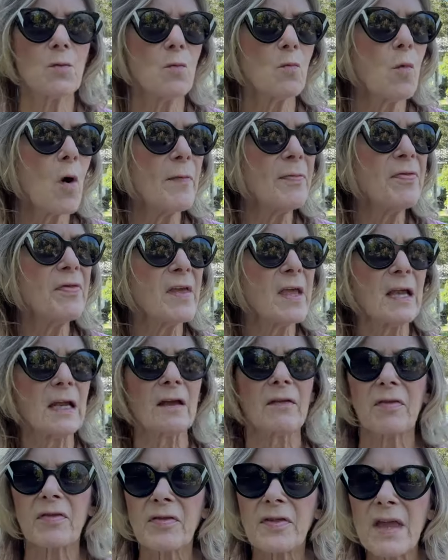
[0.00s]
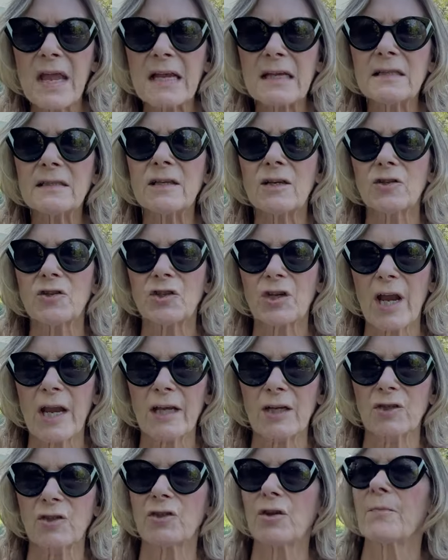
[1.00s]
one thing. Things
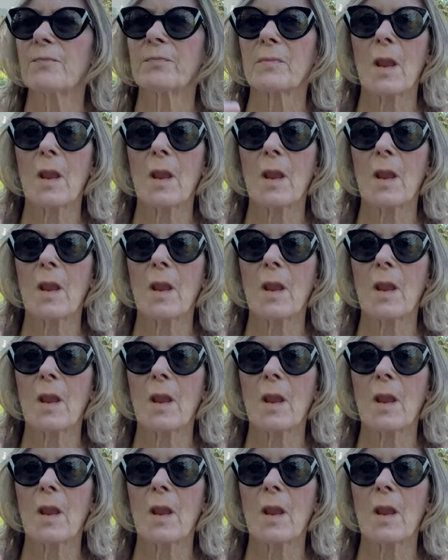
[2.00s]
change.